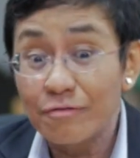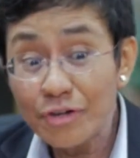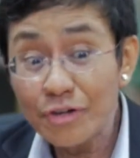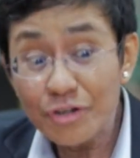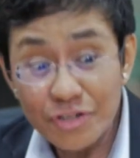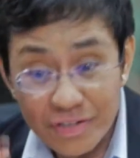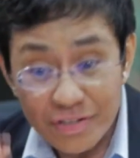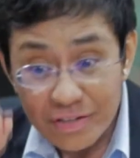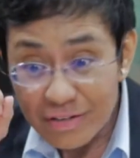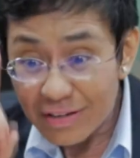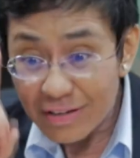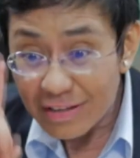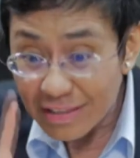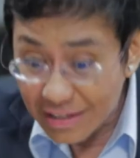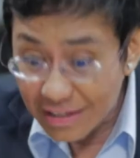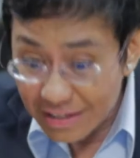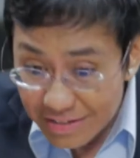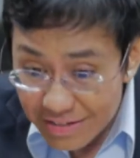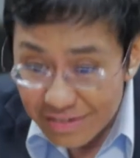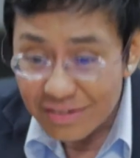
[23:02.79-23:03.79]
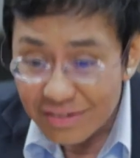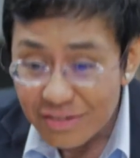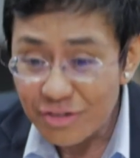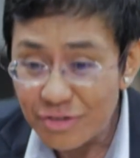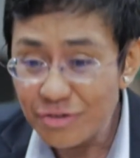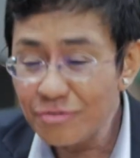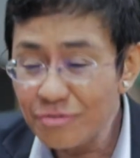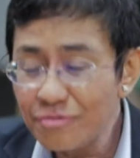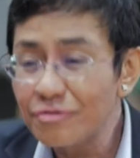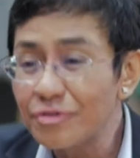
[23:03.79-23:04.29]
first,
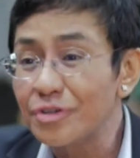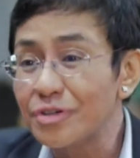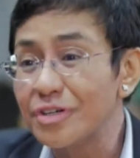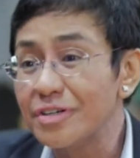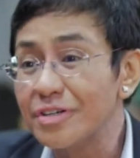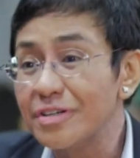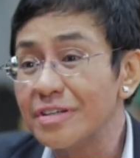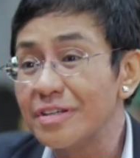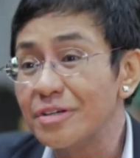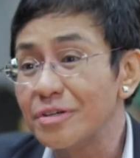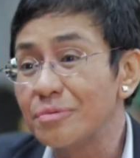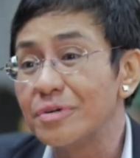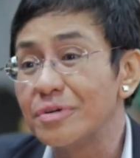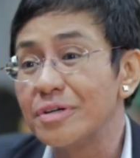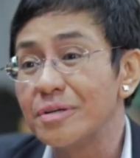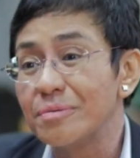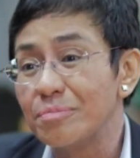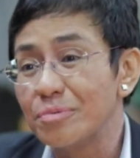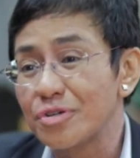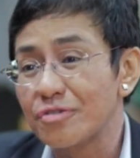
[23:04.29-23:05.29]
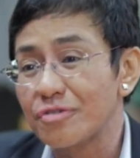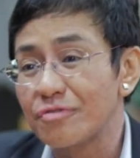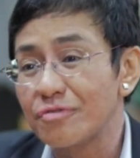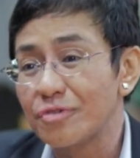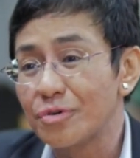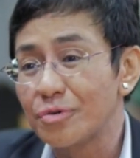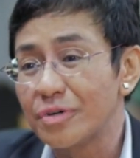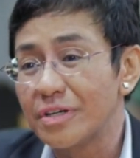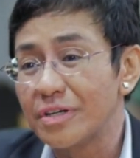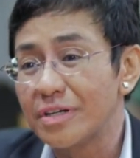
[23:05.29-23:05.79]
lessons you've learned that you want to push
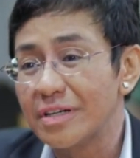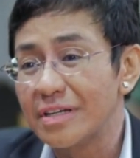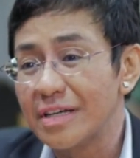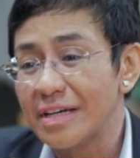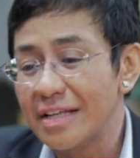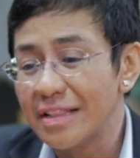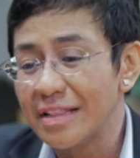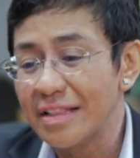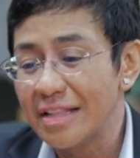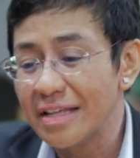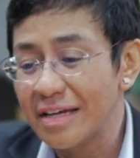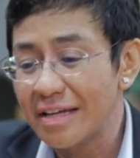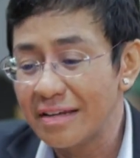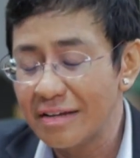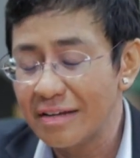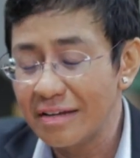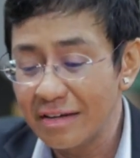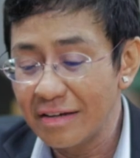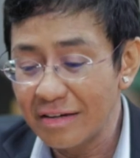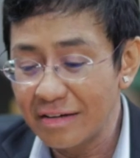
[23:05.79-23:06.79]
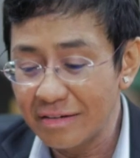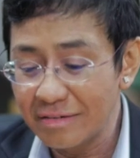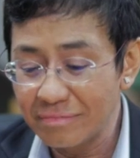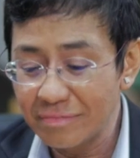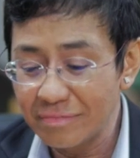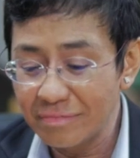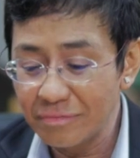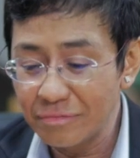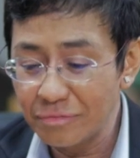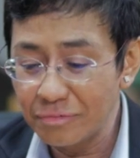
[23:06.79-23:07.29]
forward, and then
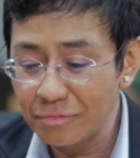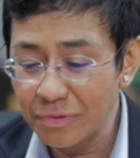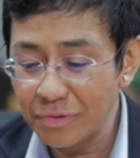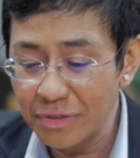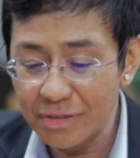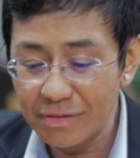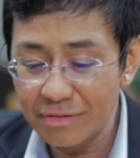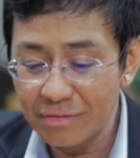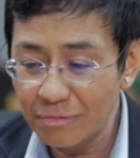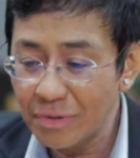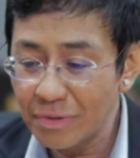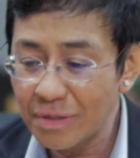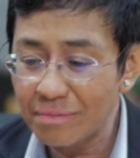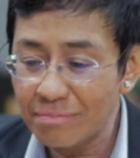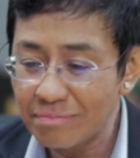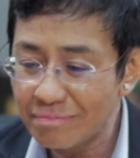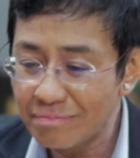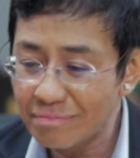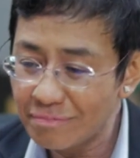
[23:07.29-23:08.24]
um, what, what,